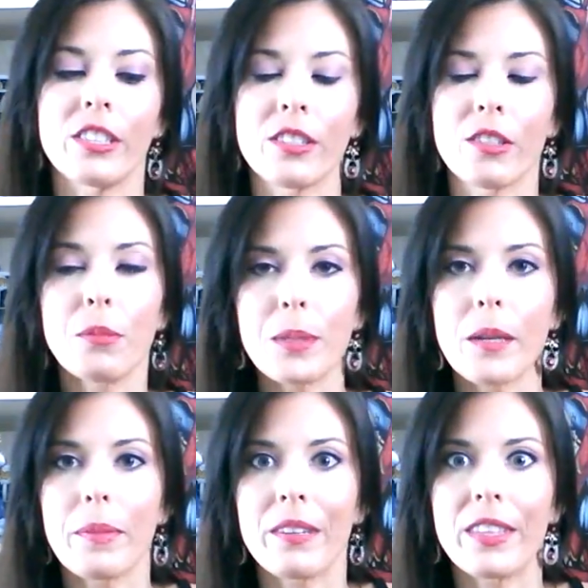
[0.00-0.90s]
sculpting
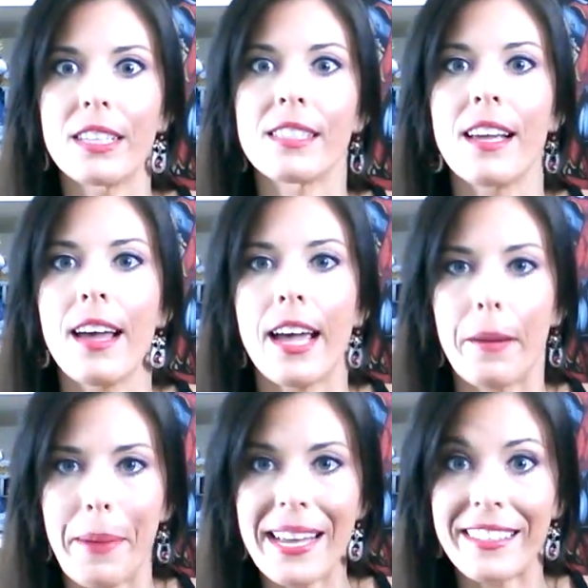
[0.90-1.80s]
a bit of this
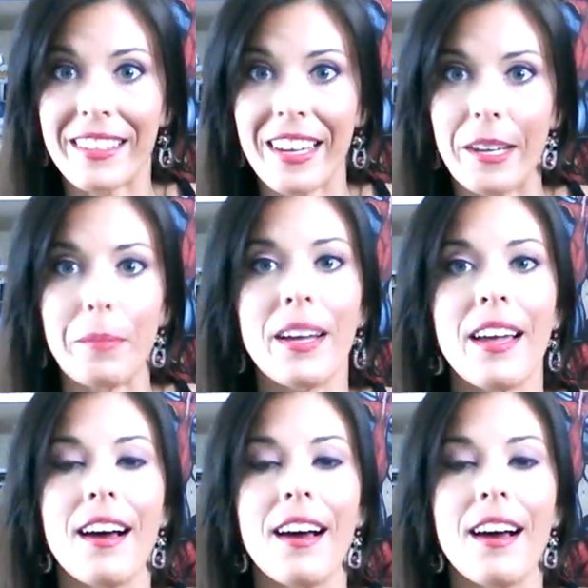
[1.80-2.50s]
and painting him